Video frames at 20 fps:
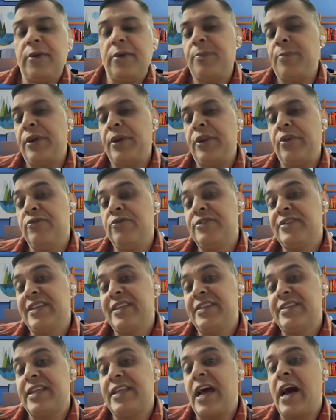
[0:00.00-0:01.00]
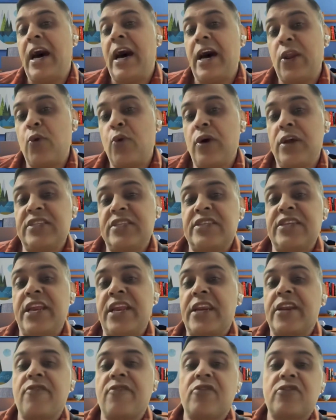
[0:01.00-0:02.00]
it produces ROS,
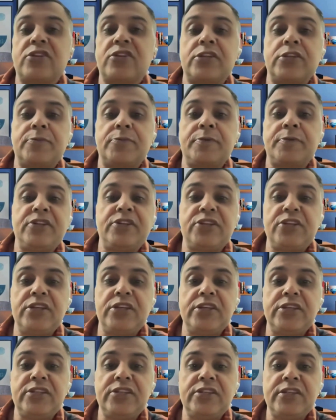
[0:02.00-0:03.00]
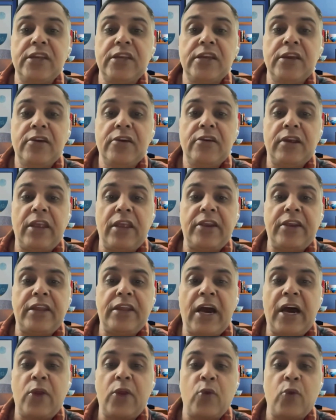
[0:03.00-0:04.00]
reactive oxygen species, right?
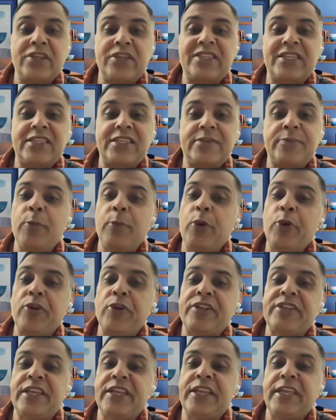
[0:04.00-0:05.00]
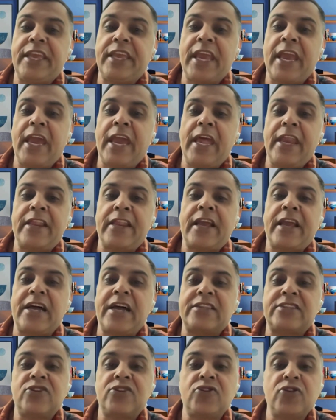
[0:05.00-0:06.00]
ROS is mutagenic and
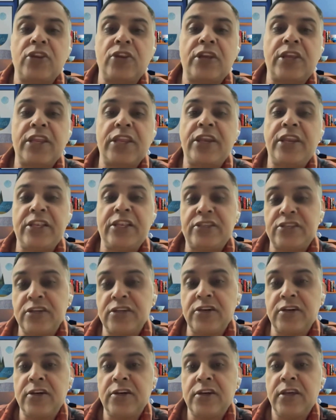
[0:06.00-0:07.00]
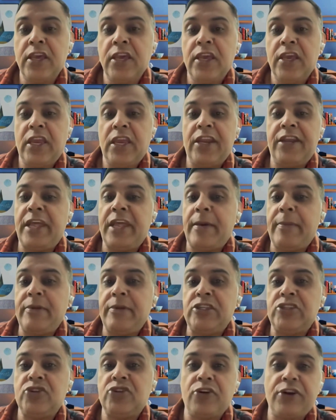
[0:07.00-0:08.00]
carcinogenic in nature. It
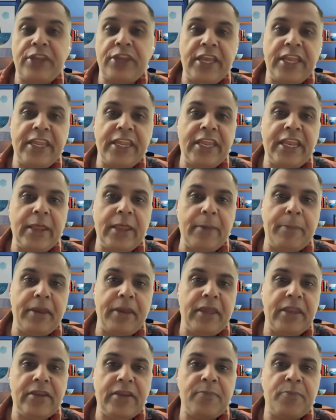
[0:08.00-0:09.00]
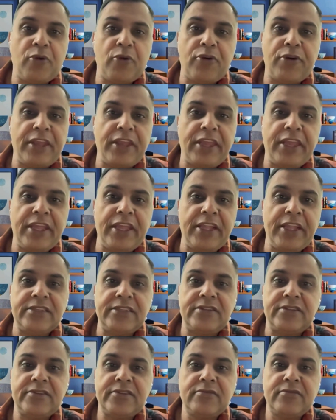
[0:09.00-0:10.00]
damages your DNA, lipid,
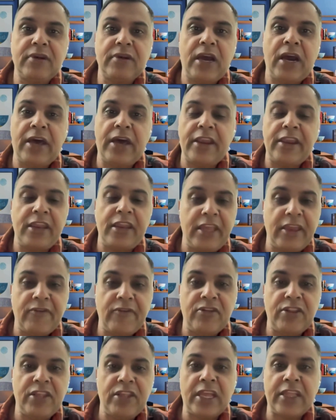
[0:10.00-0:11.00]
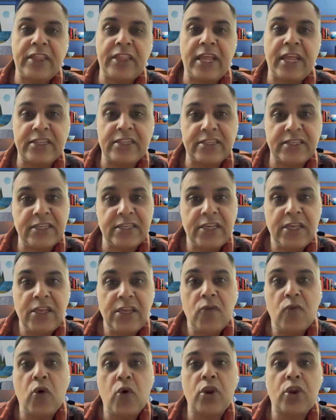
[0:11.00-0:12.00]
proteins, RNA, everything, and that's
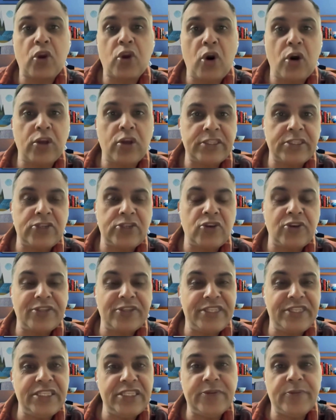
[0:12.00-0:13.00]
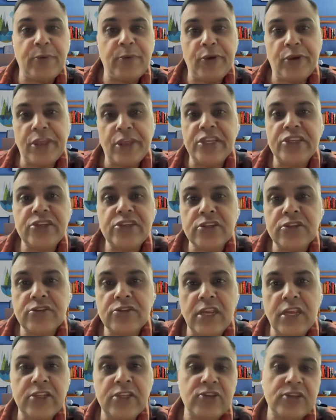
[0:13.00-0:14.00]
what causes your genes mutations,
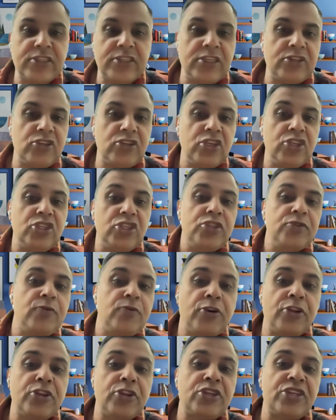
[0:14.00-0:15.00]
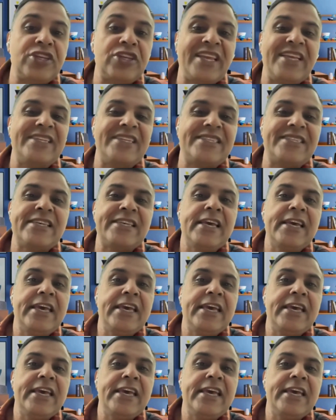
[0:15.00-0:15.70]
right? So essentially, genes mutation is